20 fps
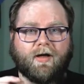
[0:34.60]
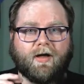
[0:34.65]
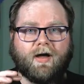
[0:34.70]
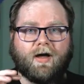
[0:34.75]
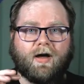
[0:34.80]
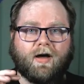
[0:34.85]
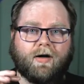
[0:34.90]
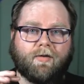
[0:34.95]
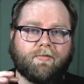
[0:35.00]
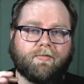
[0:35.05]

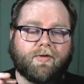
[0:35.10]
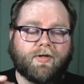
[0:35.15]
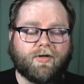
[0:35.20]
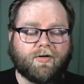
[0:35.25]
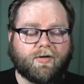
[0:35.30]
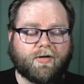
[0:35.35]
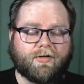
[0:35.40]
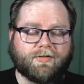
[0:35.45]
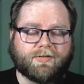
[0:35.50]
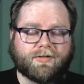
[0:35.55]
You
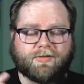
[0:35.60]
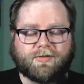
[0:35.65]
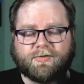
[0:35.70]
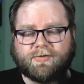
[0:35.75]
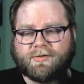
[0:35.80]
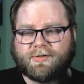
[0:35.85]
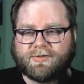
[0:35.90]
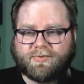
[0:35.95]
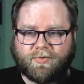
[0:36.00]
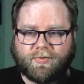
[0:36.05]
can also do
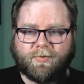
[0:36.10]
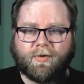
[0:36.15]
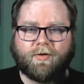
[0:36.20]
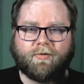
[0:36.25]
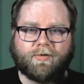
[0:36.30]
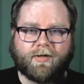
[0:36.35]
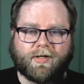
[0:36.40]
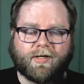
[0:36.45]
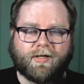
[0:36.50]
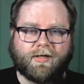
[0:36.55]
this
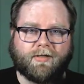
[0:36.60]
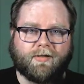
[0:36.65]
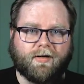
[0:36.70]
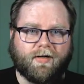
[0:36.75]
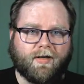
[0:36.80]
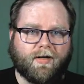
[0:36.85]
remotely